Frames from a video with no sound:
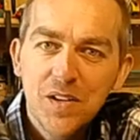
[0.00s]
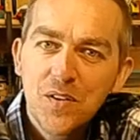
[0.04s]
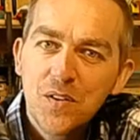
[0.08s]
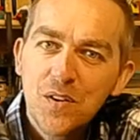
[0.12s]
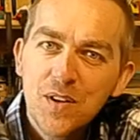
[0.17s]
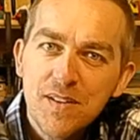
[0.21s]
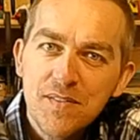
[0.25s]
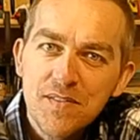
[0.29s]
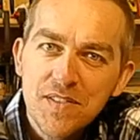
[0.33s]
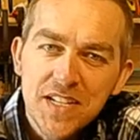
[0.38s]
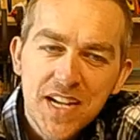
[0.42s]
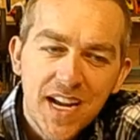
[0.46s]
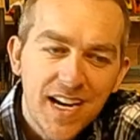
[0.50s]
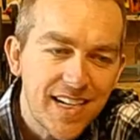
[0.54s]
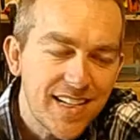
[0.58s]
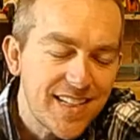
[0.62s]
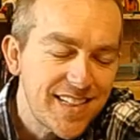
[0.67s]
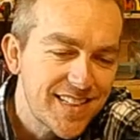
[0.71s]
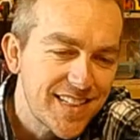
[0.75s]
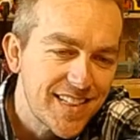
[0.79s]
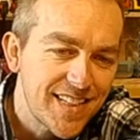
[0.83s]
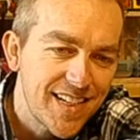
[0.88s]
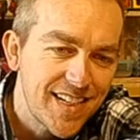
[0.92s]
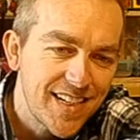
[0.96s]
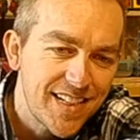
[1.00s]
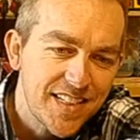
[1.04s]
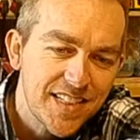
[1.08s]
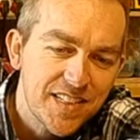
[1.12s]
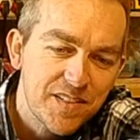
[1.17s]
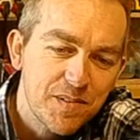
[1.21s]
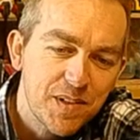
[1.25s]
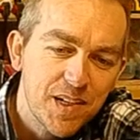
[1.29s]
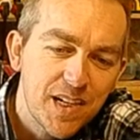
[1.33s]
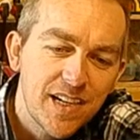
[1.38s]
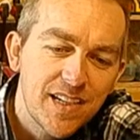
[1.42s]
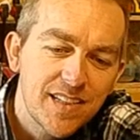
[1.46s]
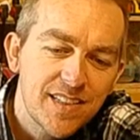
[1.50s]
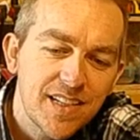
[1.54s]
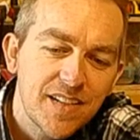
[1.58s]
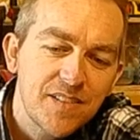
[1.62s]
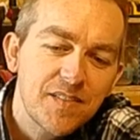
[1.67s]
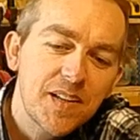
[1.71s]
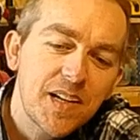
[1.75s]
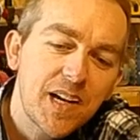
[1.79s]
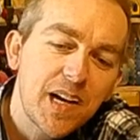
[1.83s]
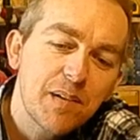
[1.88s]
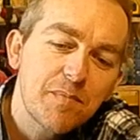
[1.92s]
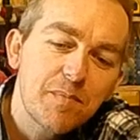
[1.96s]
olive telly today, so I
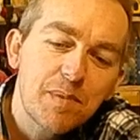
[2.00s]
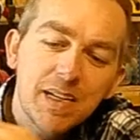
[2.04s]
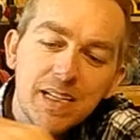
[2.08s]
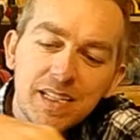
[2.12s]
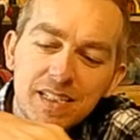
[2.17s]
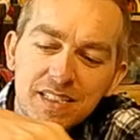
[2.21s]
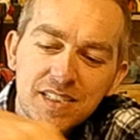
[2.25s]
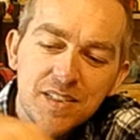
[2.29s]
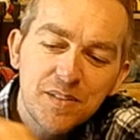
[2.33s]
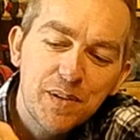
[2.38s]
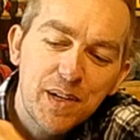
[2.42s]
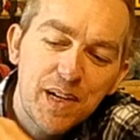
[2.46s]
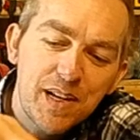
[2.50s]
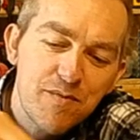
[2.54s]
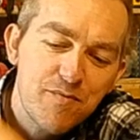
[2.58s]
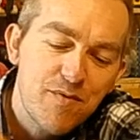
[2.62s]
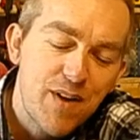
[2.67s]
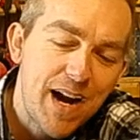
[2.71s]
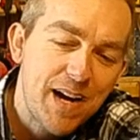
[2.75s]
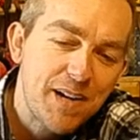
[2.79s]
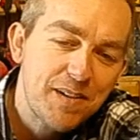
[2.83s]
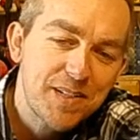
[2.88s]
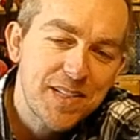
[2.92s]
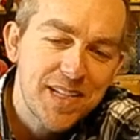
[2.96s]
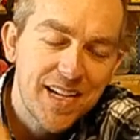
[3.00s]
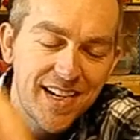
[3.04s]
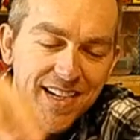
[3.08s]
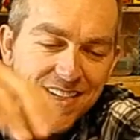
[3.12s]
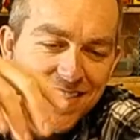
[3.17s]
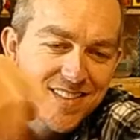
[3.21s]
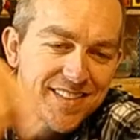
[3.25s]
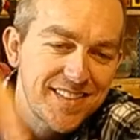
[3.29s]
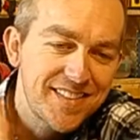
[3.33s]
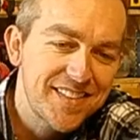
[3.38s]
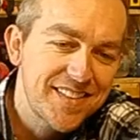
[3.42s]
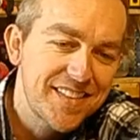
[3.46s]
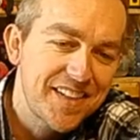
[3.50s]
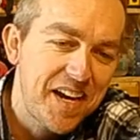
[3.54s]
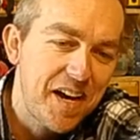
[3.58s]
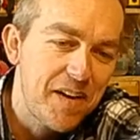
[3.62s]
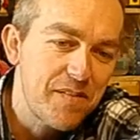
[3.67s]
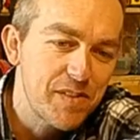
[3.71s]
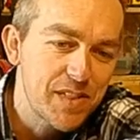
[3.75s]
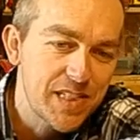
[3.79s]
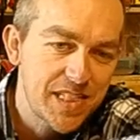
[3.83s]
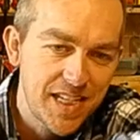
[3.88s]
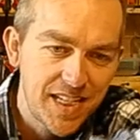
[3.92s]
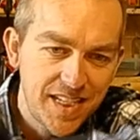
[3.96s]
don't think I'm going to do any routing and
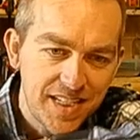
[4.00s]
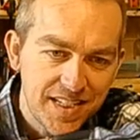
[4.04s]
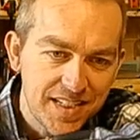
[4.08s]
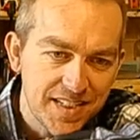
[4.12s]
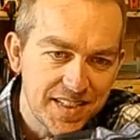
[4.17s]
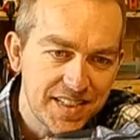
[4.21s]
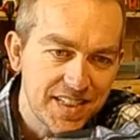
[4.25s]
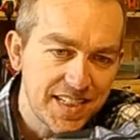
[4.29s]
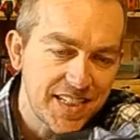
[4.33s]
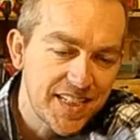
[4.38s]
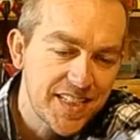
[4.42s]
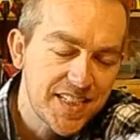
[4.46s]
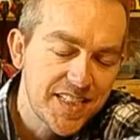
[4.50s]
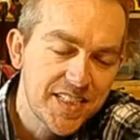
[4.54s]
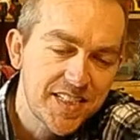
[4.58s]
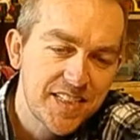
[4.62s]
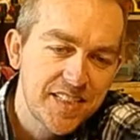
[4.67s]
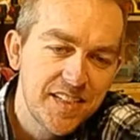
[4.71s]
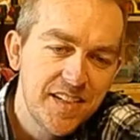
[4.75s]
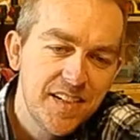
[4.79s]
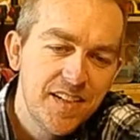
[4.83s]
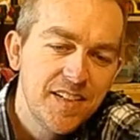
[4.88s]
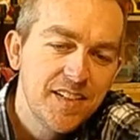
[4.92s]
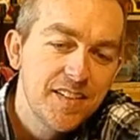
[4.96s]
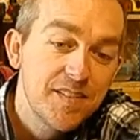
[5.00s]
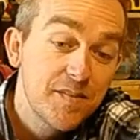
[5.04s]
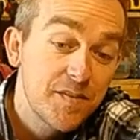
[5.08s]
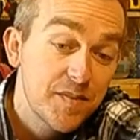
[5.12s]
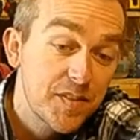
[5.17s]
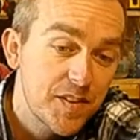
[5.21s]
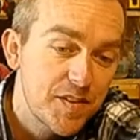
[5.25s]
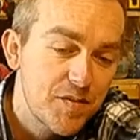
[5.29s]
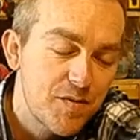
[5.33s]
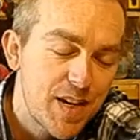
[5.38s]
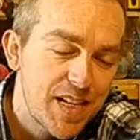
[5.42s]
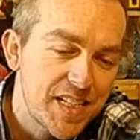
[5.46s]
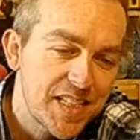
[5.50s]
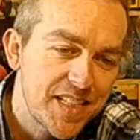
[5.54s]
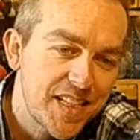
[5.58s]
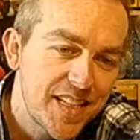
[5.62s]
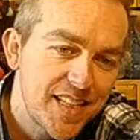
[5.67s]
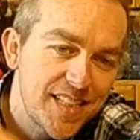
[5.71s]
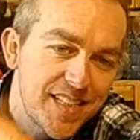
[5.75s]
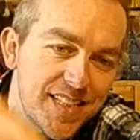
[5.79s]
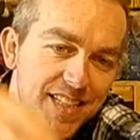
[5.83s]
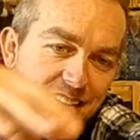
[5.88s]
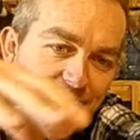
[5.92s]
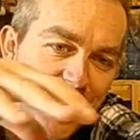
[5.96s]
cavities and things for the rest
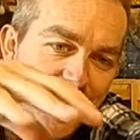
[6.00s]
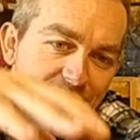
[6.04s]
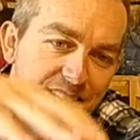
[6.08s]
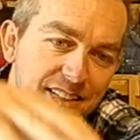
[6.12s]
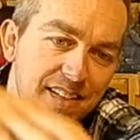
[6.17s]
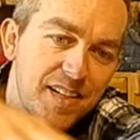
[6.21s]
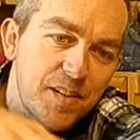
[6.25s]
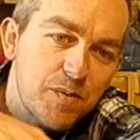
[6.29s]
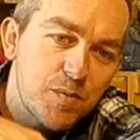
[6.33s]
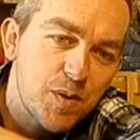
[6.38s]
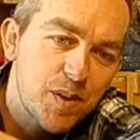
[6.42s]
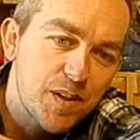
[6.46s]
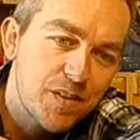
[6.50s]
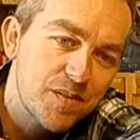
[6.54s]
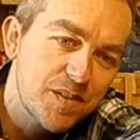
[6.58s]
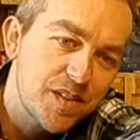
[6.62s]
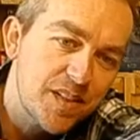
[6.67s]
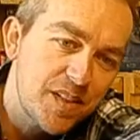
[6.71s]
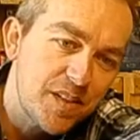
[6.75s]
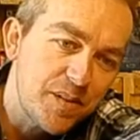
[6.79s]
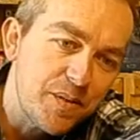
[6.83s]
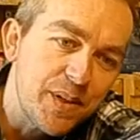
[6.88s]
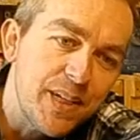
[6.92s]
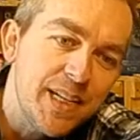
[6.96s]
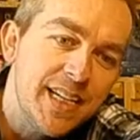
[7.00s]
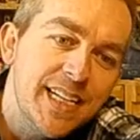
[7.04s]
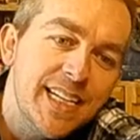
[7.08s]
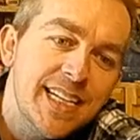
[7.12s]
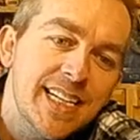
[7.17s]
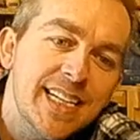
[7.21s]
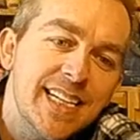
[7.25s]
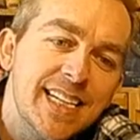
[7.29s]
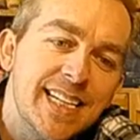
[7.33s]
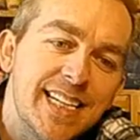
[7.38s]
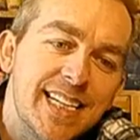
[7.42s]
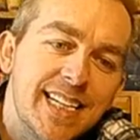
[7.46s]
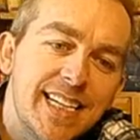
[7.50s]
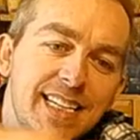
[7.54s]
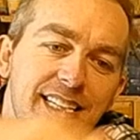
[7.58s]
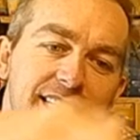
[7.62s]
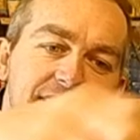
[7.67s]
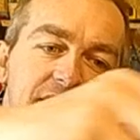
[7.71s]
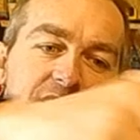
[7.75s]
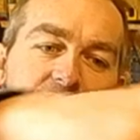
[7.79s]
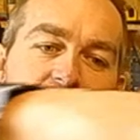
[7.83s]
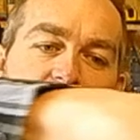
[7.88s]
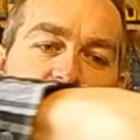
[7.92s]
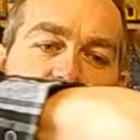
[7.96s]
of the day. I think what I'll do
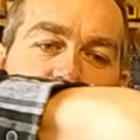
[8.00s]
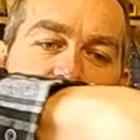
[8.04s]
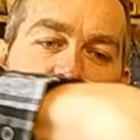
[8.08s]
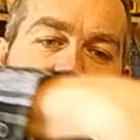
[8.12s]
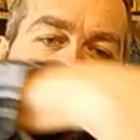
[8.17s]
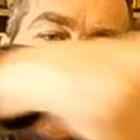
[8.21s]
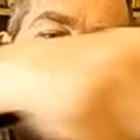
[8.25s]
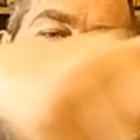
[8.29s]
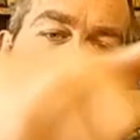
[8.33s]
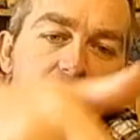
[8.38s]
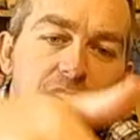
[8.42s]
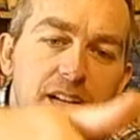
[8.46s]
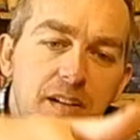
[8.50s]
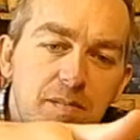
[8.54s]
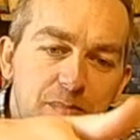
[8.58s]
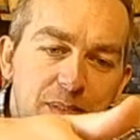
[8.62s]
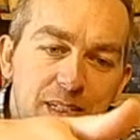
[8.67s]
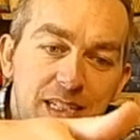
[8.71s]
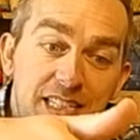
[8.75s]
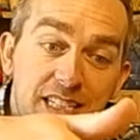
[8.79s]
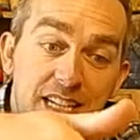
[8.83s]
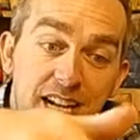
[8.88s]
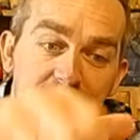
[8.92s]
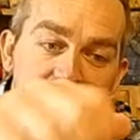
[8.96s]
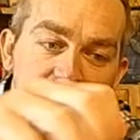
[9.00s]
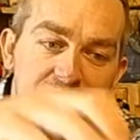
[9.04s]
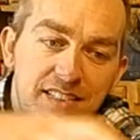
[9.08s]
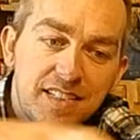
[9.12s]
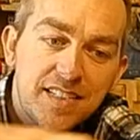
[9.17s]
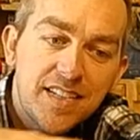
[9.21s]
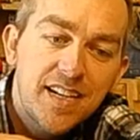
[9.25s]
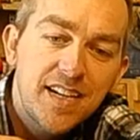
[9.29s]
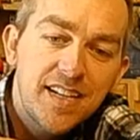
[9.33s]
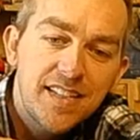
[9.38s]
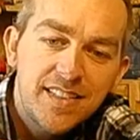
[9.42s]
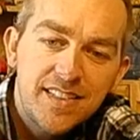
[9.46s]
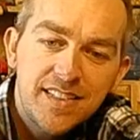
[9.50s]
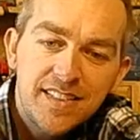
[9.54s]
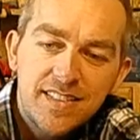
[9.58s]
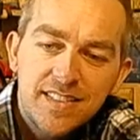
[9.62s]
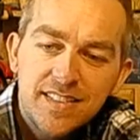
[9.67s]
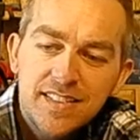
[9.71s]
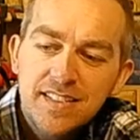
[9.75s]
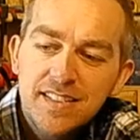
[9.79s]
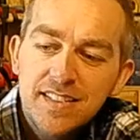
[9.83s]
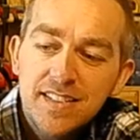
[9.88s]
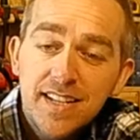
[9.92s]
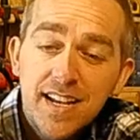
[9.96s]
is to just tidy up these ends
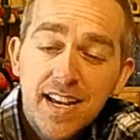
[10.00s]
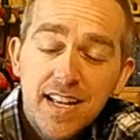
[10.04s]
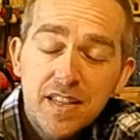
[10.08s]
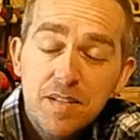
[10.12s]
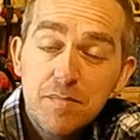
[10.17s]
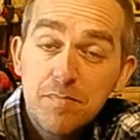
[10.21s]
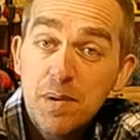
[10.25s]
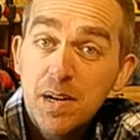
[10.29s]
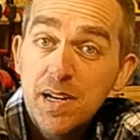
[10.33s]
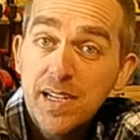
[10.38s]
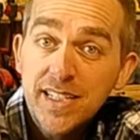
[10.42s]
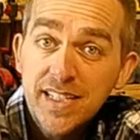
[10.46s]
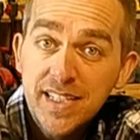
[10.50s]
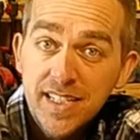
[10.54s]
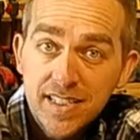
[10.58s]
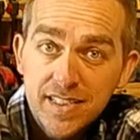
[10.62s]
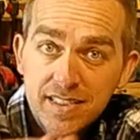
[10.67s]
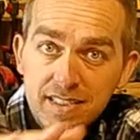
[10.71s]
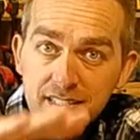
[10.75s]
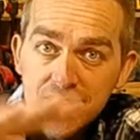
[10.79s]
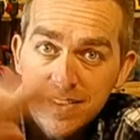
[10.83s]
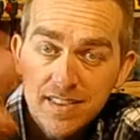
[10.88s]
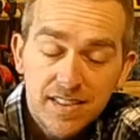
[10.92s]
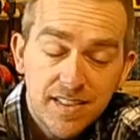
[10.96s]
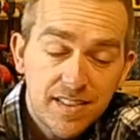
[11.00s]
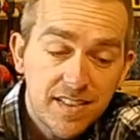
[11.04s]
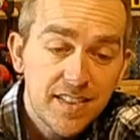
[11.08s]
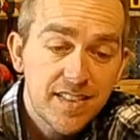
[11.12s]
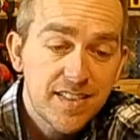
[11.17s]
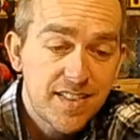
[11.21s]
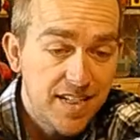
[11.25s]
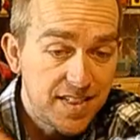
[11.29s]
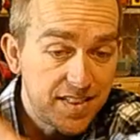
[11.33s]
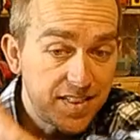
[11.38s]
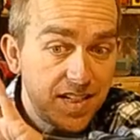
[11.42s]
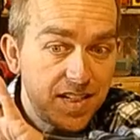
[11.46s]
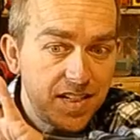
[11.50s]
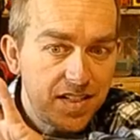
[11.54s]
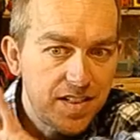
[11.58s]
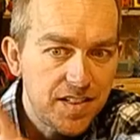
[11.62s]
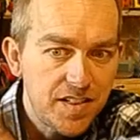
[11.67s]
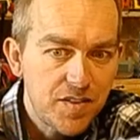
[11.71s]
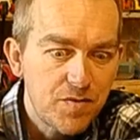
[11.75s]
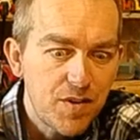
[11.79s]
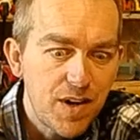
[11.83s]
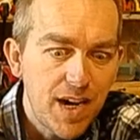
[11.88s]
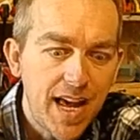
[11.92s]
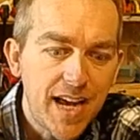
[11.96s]
and get the binding done, because that's a
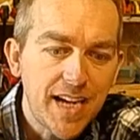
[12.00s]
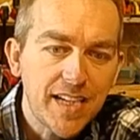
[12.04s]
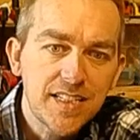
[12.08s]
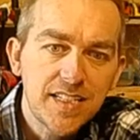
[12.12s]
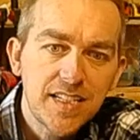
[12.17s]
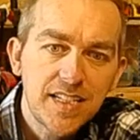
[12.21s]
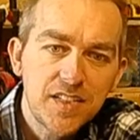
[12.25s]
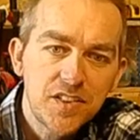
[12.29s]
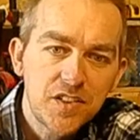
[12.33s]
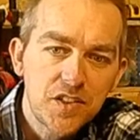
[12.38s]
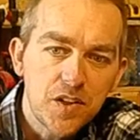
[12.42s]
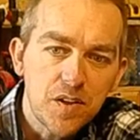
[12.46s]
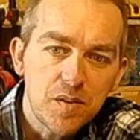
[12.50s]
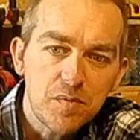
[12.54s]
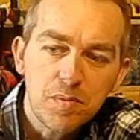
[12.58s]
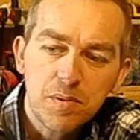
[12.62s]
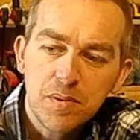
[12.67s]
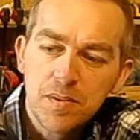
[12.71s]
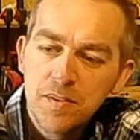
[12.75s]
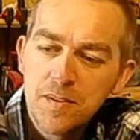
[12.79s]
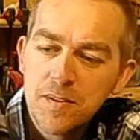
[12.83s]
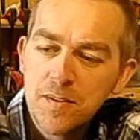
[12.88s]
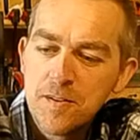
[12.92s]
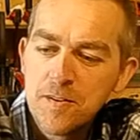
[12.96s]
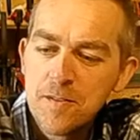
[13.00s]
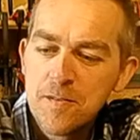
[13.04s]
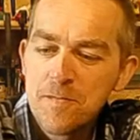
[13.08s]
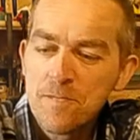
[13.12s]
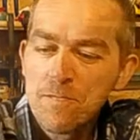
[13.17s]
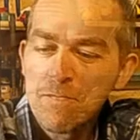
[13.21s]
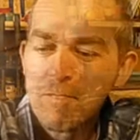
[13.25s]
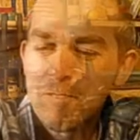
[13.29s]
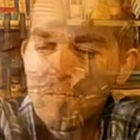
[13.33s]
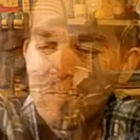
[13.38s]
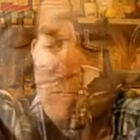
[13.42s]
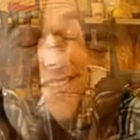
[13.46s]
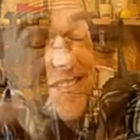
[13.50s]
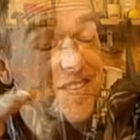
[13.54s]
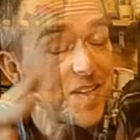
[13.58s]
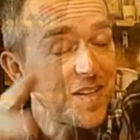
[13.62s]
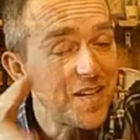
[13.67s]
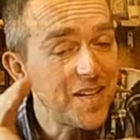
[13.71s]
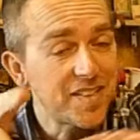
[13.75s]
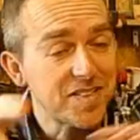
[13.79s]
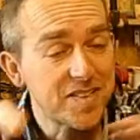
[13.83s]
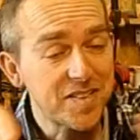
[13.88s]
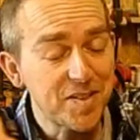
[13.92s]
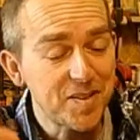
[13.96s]
nice relaxing job. So
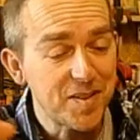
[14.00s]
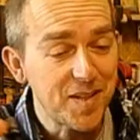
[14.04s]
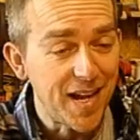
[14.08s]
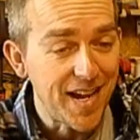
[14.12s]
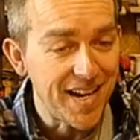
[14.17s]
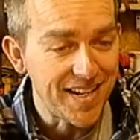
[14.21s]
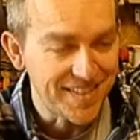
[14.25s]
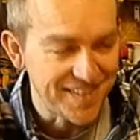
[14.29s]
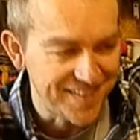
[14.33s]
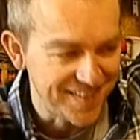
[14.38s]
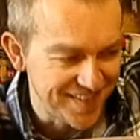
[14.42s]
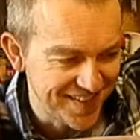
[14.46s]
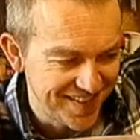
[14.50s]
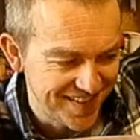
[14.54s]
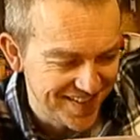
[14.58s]
let's do that.